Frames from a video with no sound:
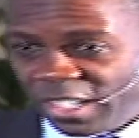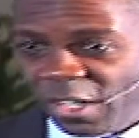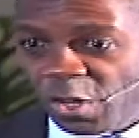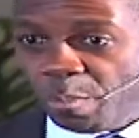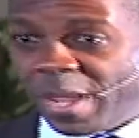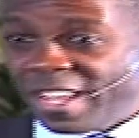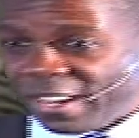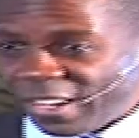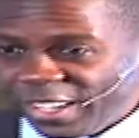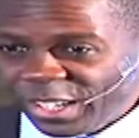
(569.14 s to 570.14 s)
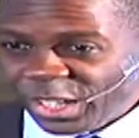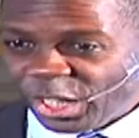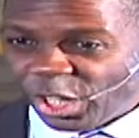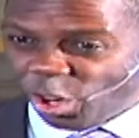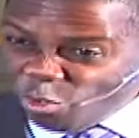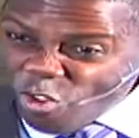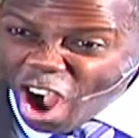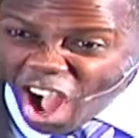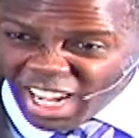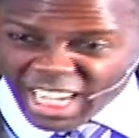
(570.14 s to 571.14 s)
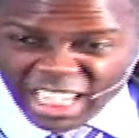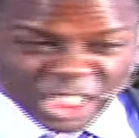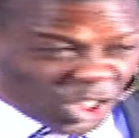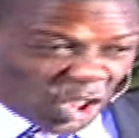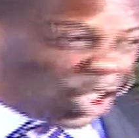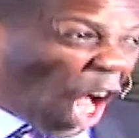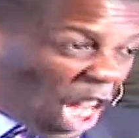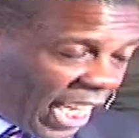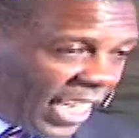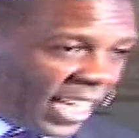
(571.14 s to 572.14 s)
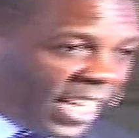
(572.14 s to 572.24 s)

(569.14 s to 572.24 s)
to Peter, a rock, solid.